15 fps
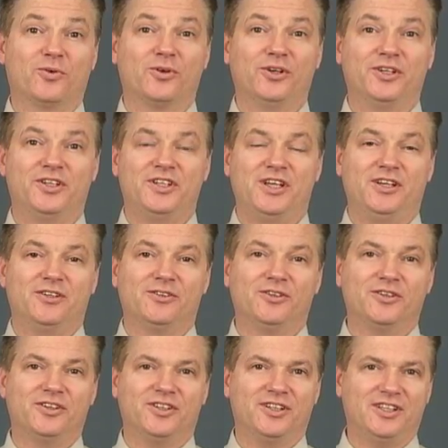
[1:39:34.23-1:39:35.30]
we're going to take a
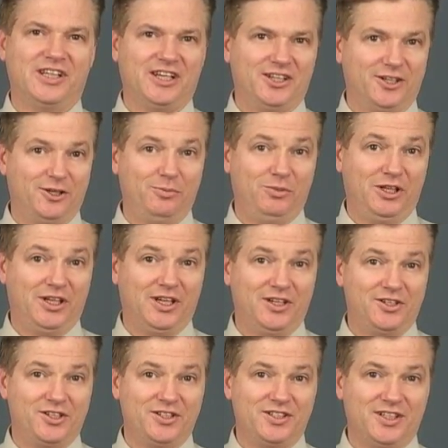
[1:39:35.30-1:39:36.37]
look at the
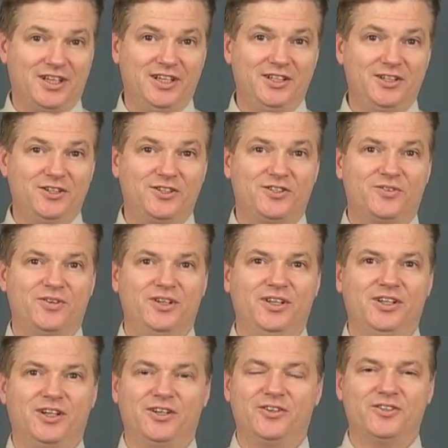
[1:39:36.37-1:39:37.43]
telecommunications industry
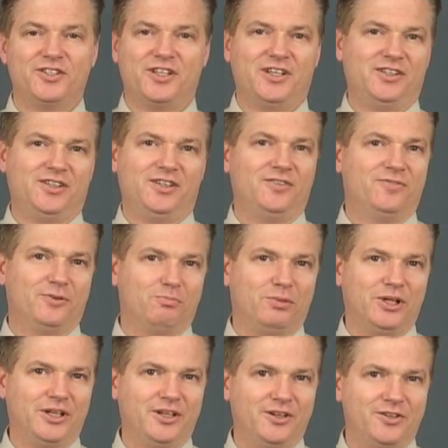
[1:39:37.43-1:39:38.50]
and understand the different
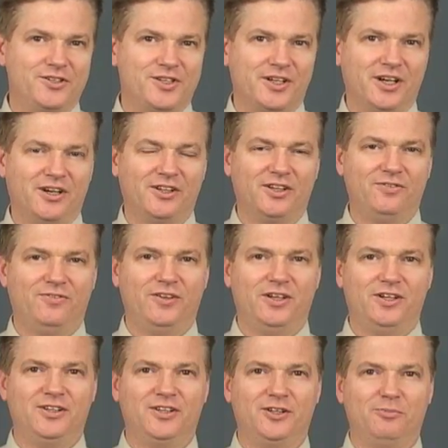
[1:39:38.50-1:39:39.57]
players and how they fit
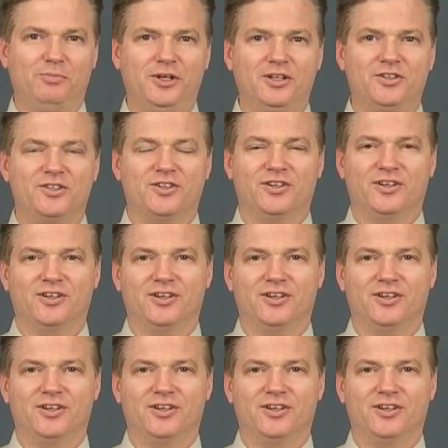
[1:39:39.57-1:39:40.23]
into the picture.